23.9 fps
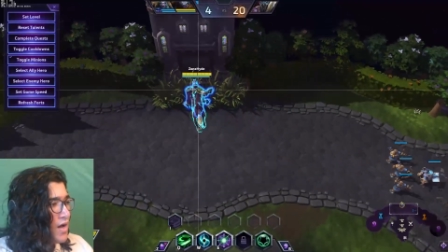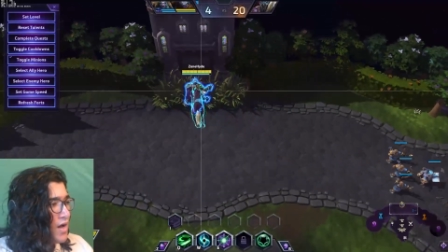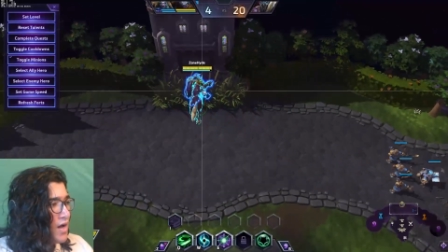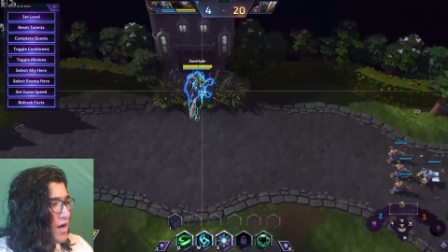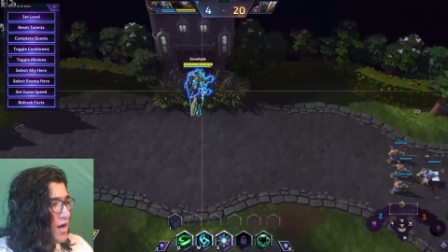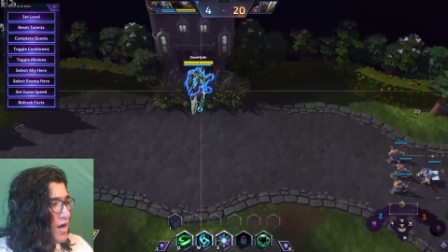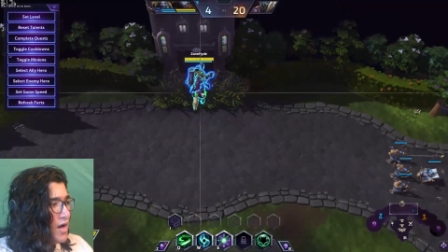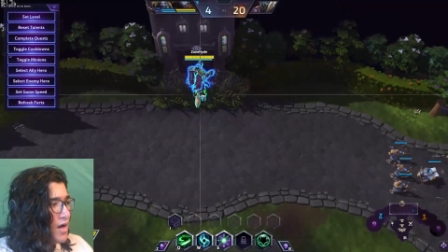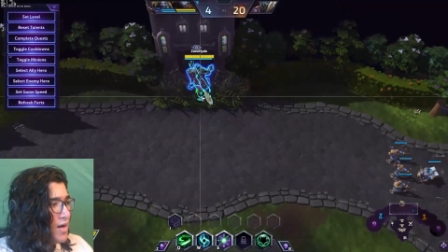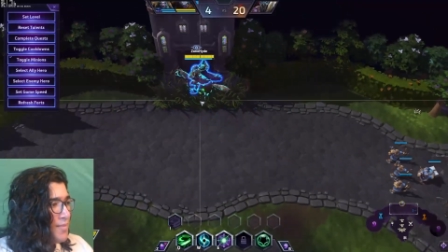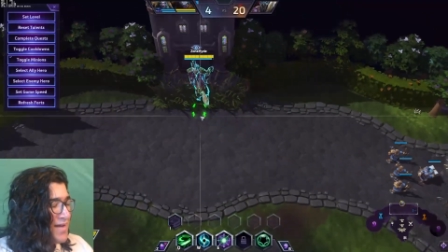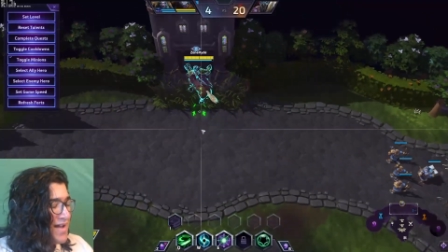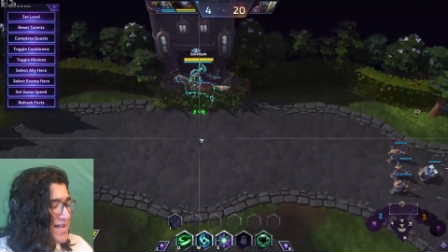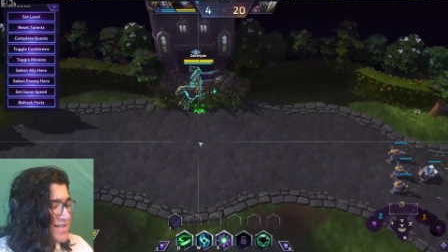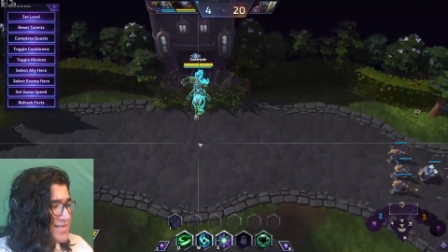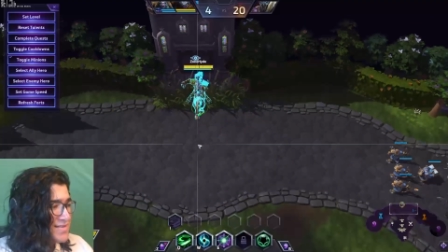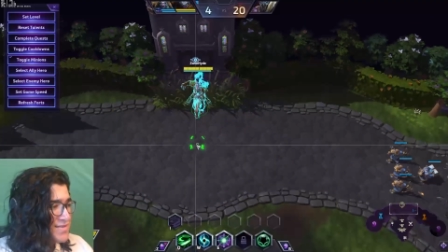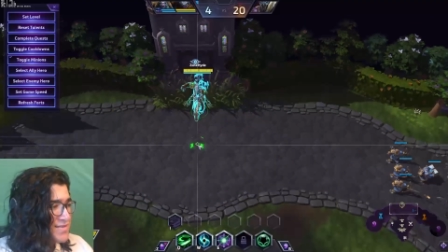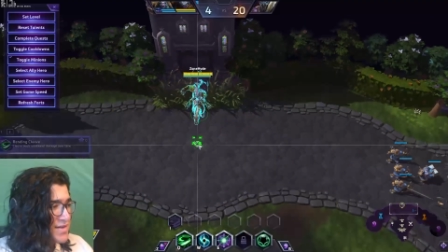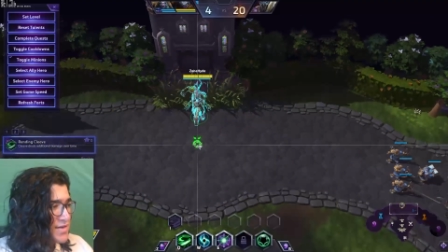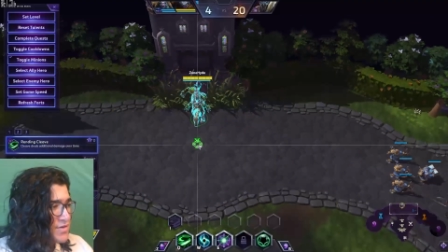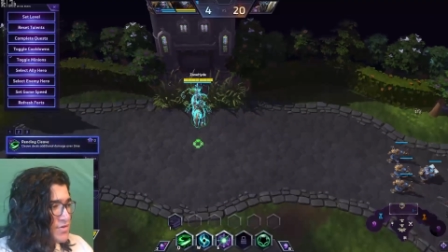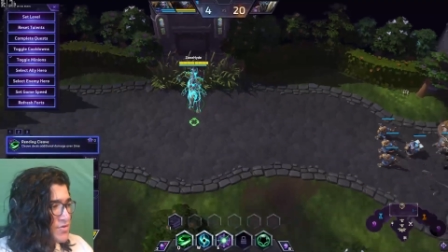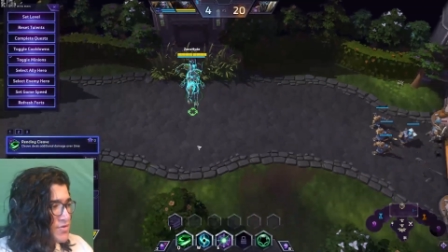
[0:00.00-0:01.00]
As
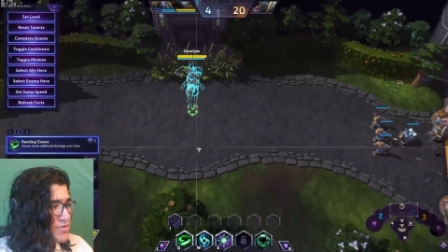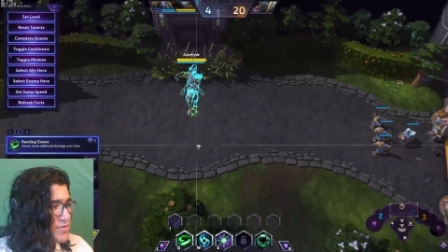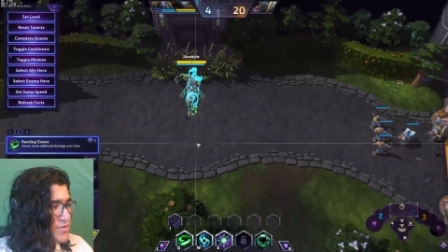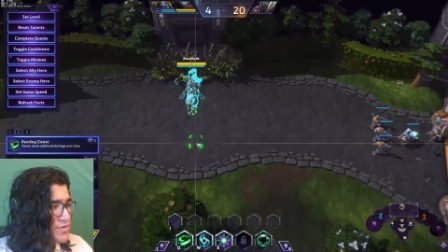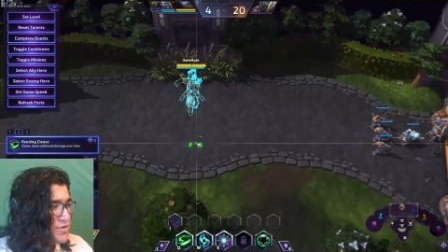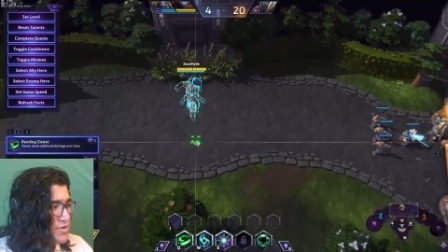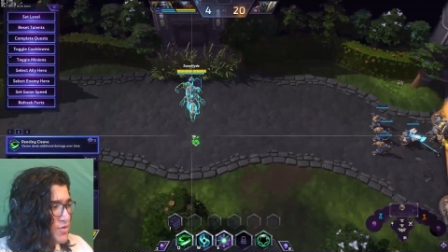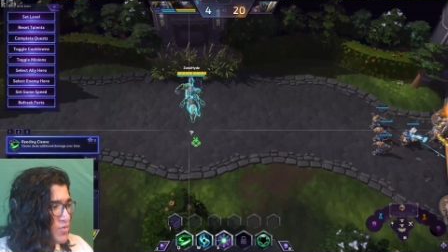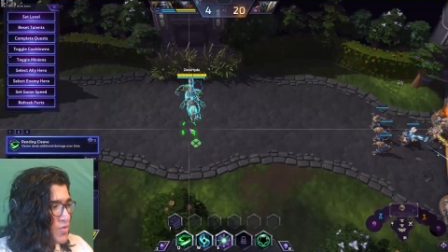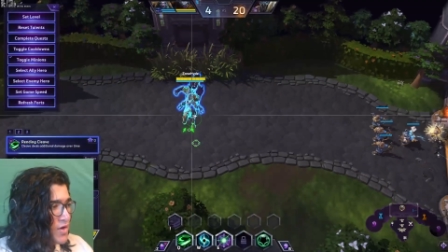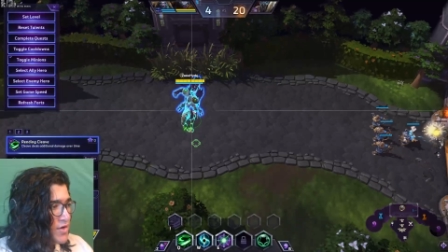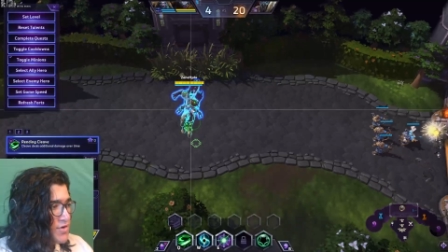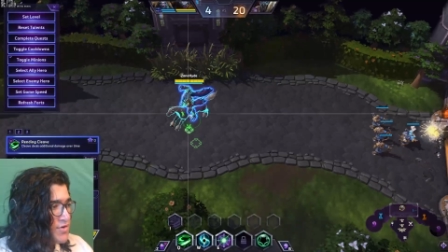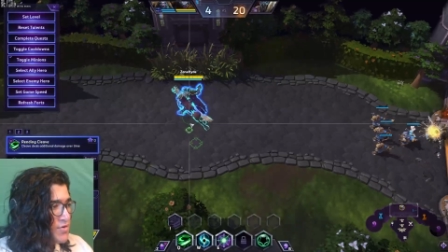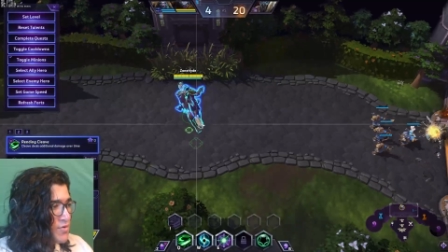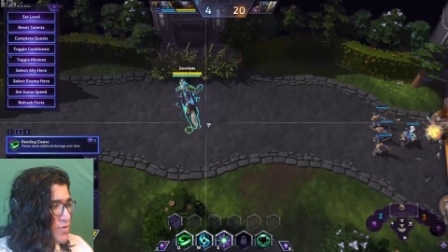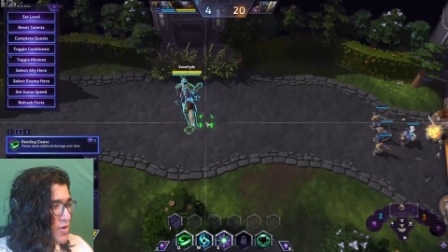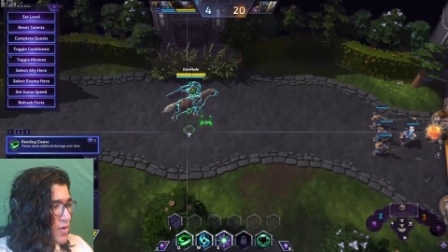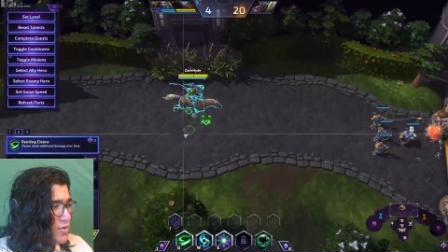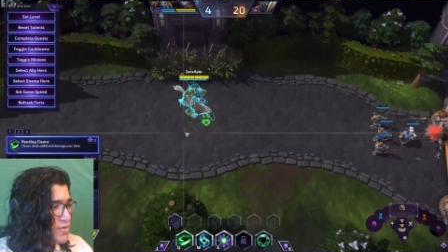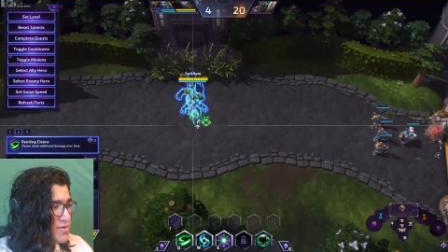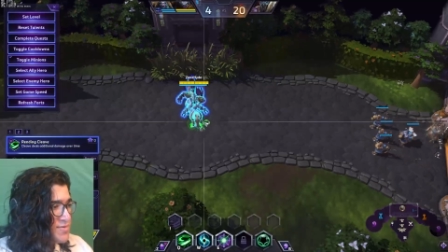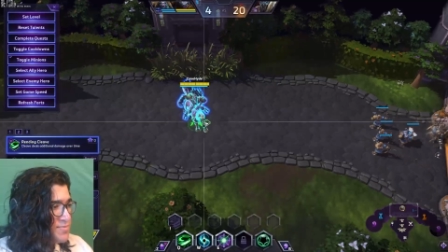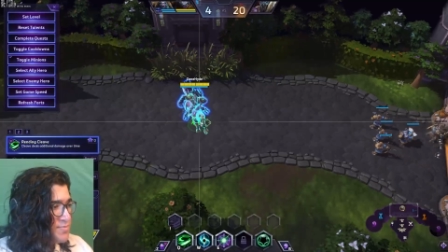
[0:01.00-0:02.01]
a Zeratul, you want to
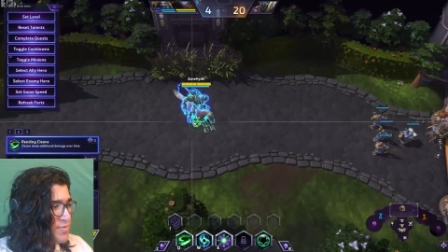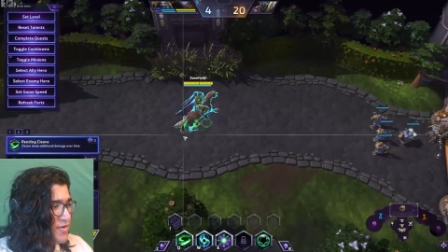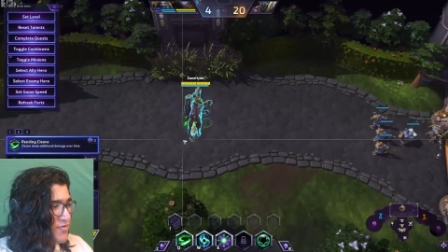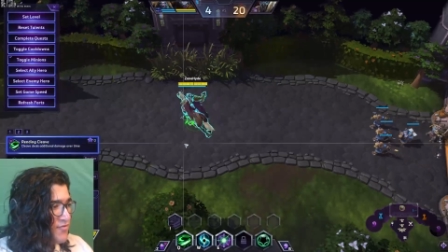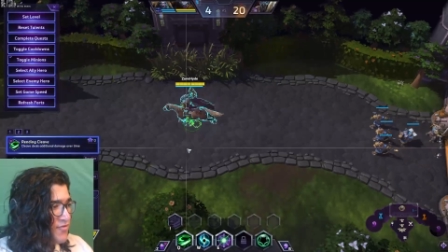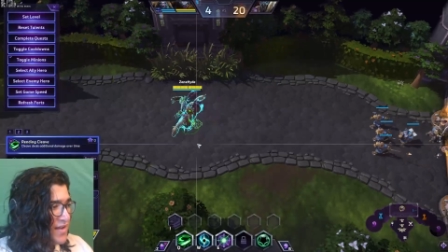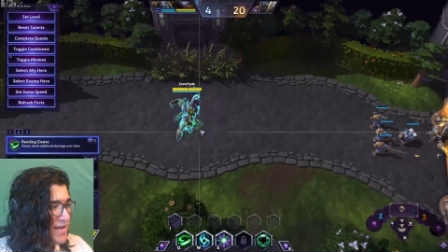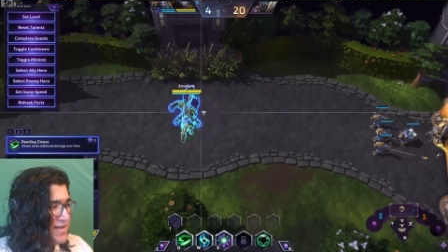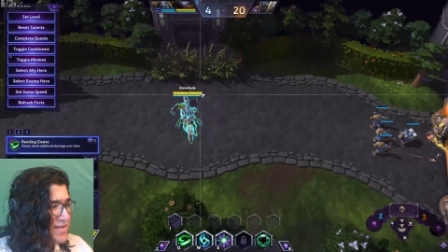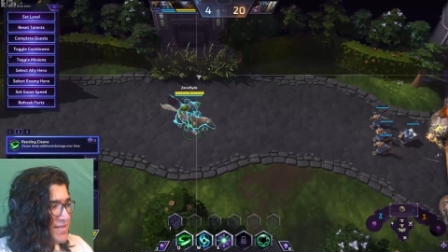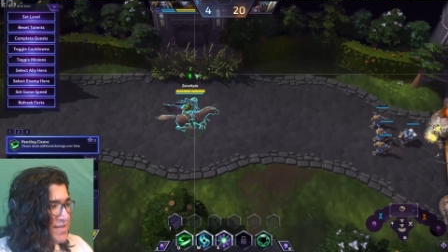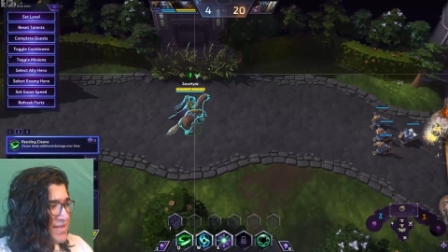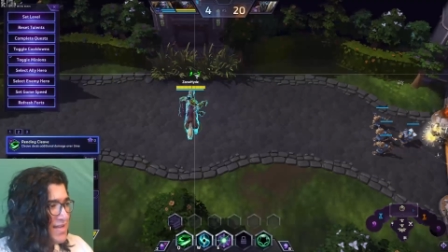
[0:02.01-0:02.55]
always prevent